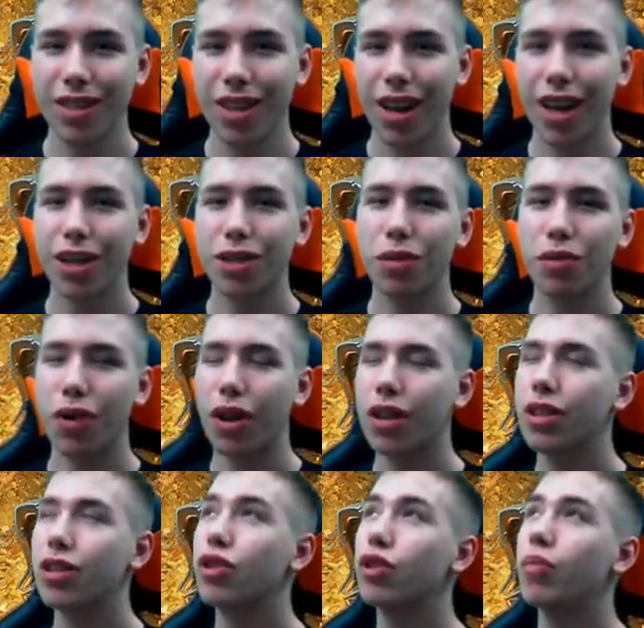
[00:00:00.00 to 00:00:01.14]
Let's move on
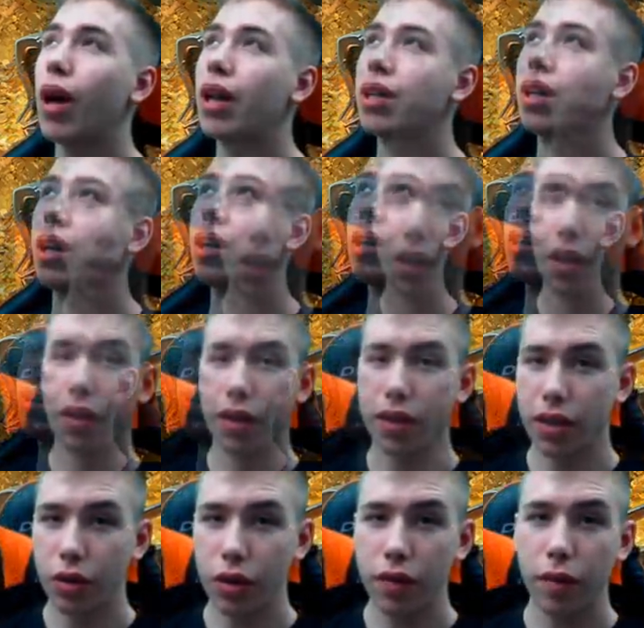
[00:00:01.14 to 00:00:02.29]
to Paladin. There's
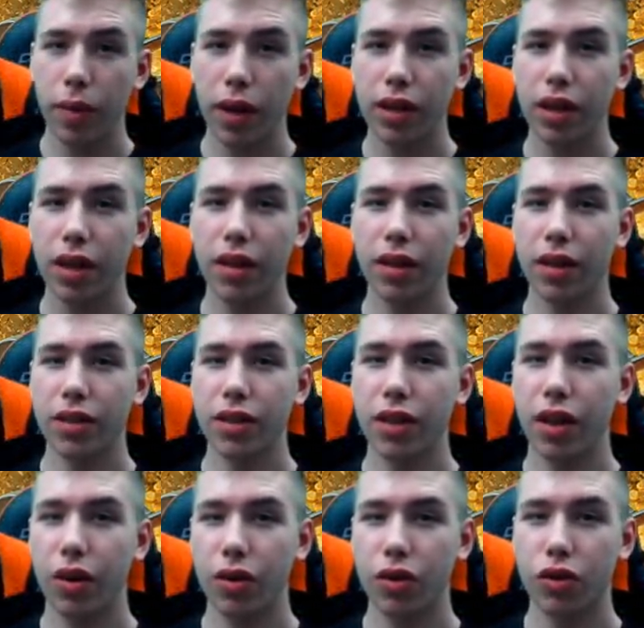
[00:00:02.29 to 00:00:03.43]
no even Paladin, there's
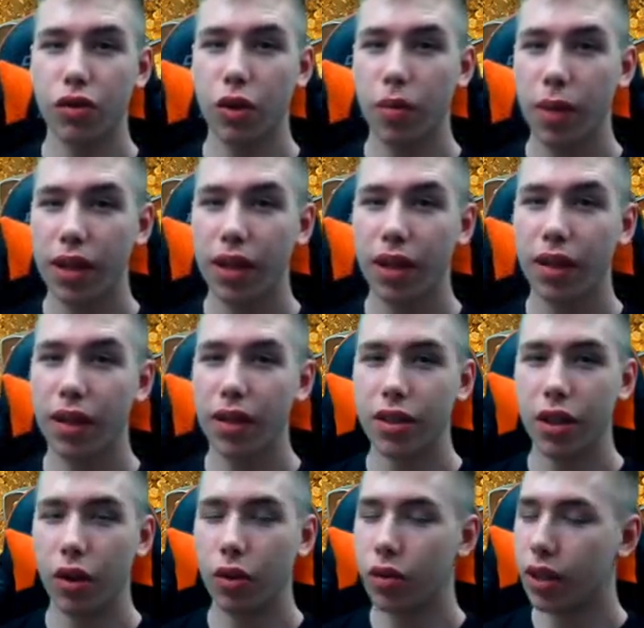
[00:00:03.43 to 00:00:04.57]
no control Paladin, there's no
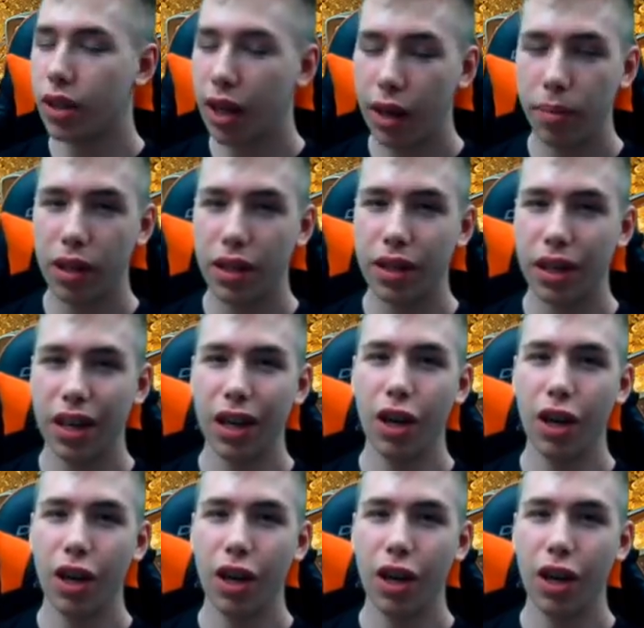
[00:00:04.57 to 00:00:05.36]
OTK Paladin.